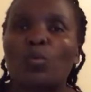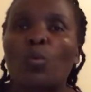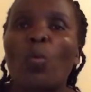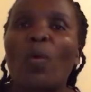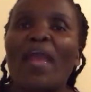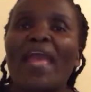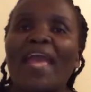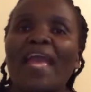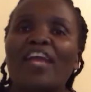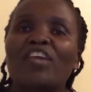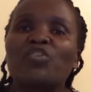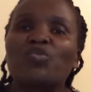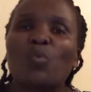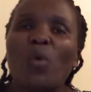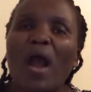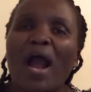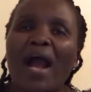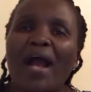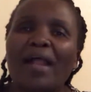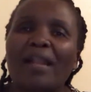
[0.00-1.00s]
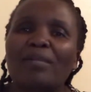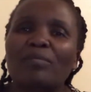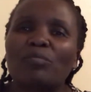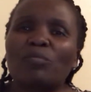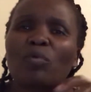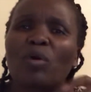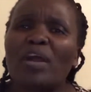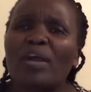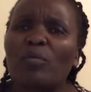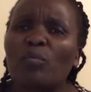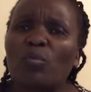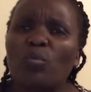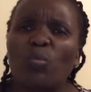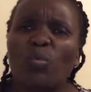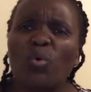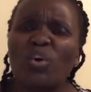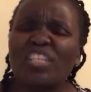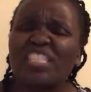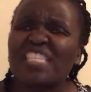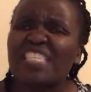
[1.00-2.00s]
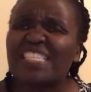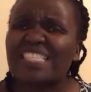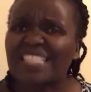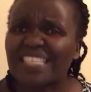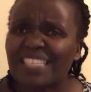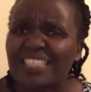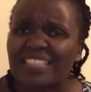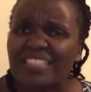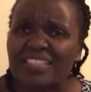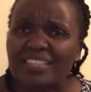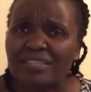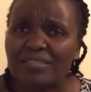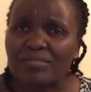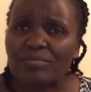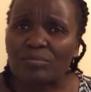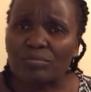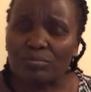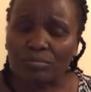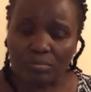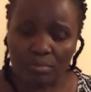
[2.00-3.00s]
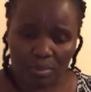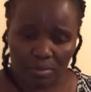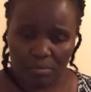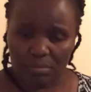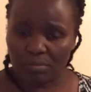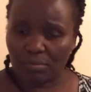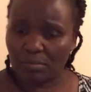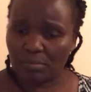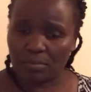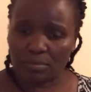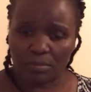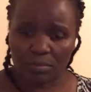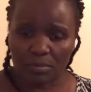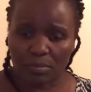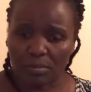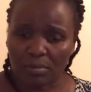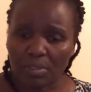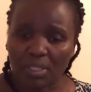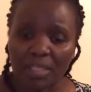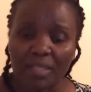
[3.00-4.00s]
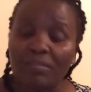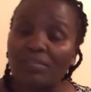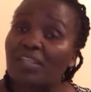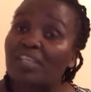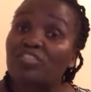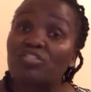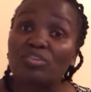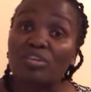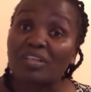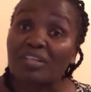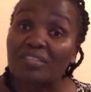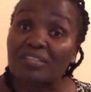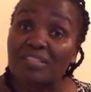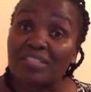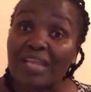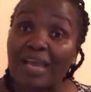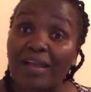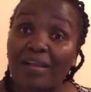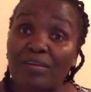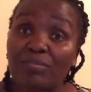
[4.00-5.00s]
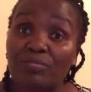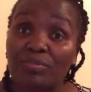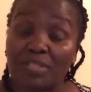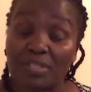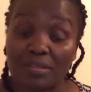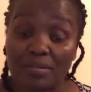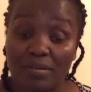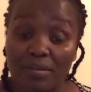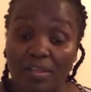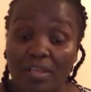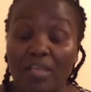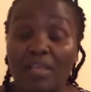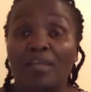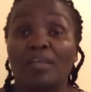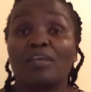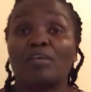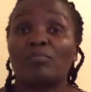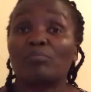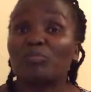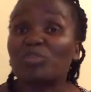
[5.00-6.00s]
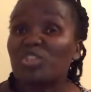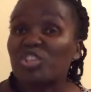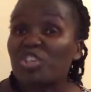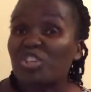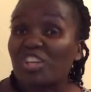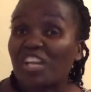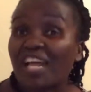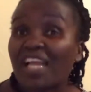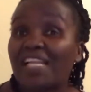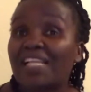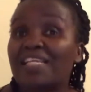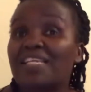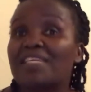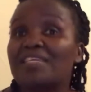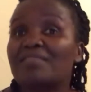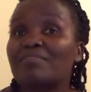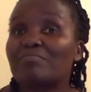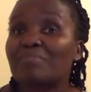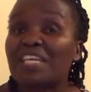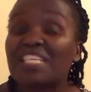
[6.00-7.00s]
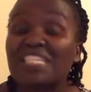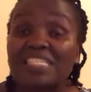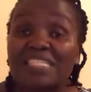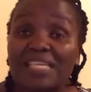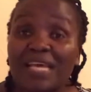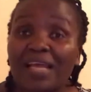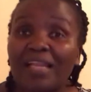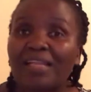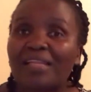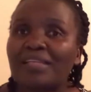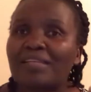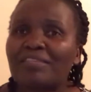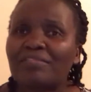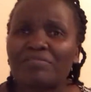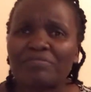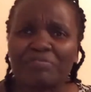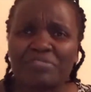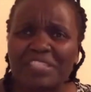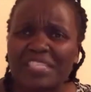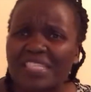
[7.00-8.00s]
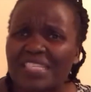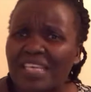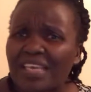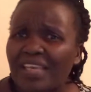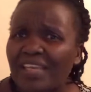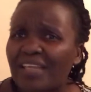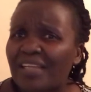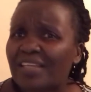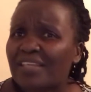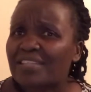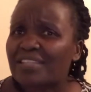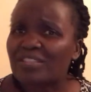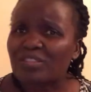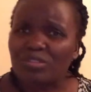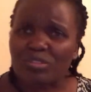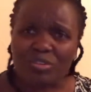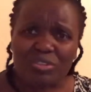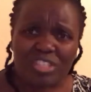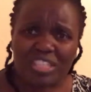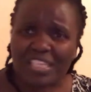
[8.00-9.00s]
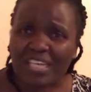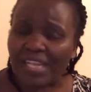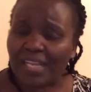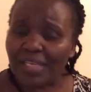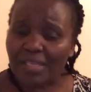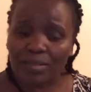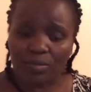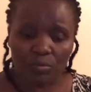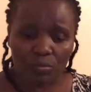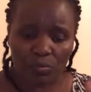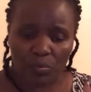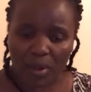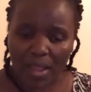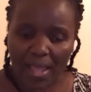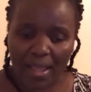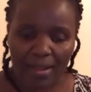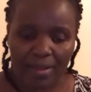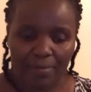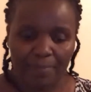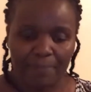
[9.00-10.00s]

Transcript: where you are. What is it that you are stuck with? Emotionally, mentally, physically, socially, where?